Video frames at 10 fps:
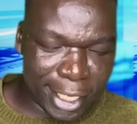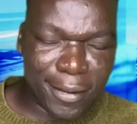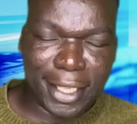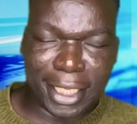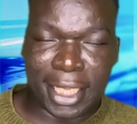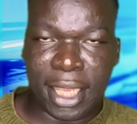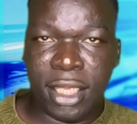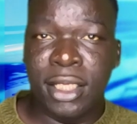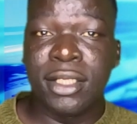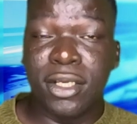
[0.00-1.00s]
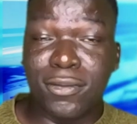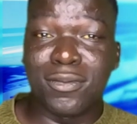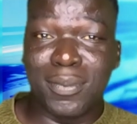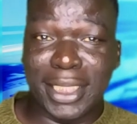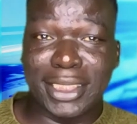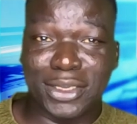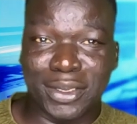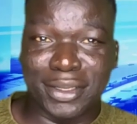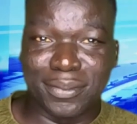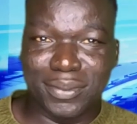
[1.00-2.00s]
our area of
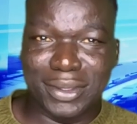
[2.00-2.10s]
operation.